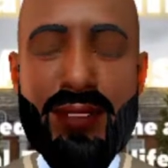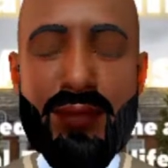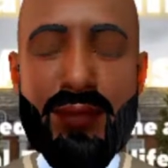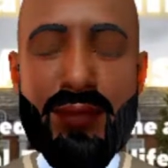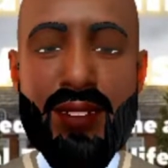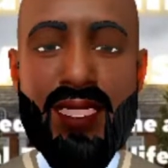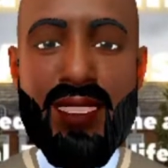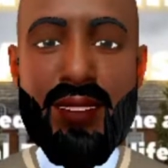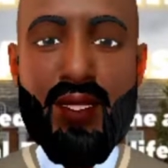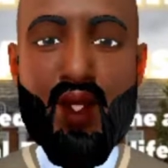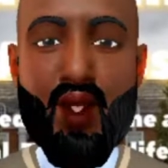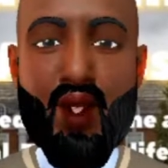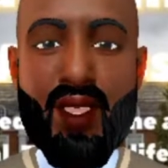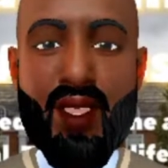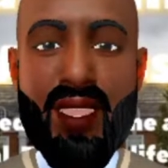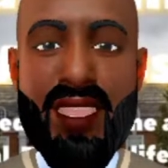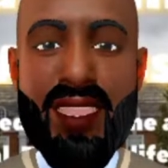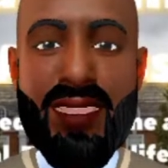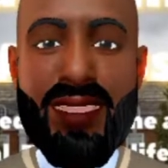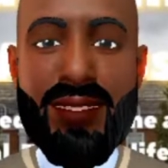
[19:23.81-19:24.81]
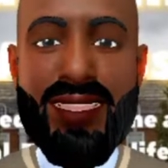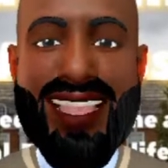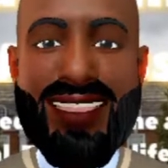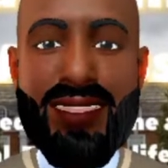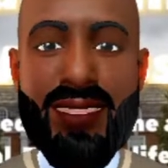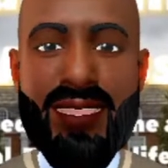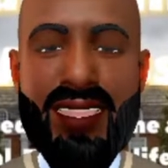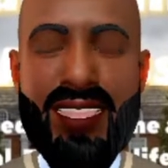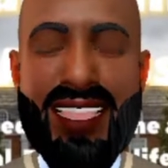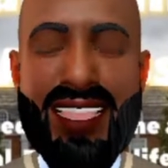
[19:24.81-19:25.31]
by forming a
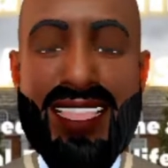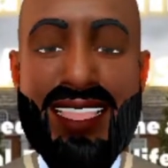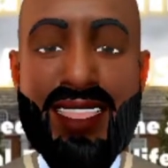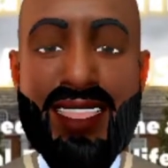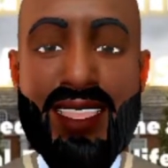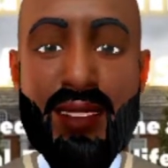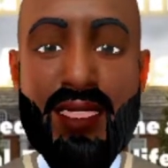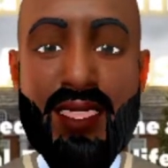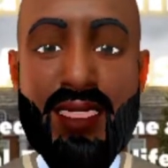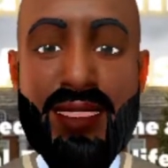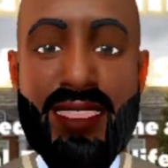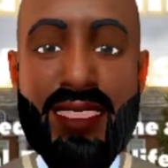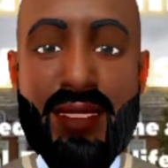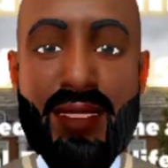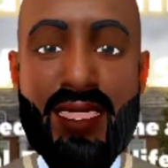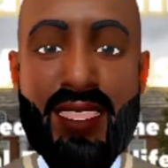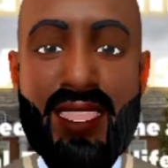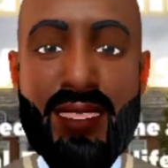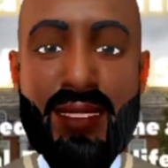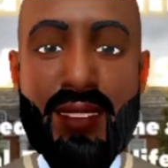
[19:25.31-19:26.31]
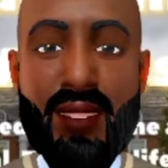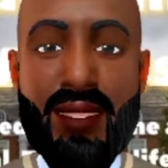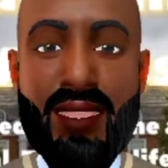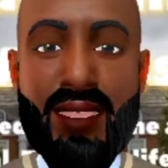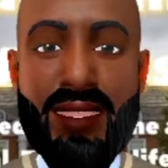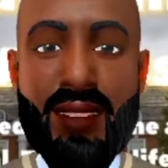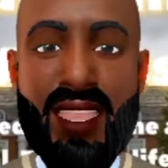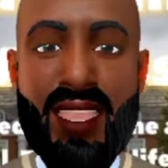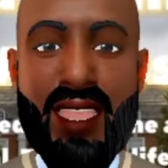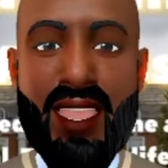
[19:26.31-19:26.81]
shell entity of the
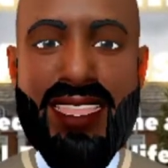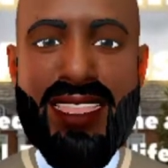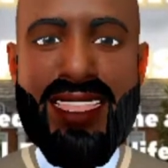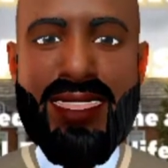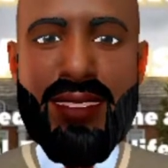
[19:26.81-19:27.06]
desired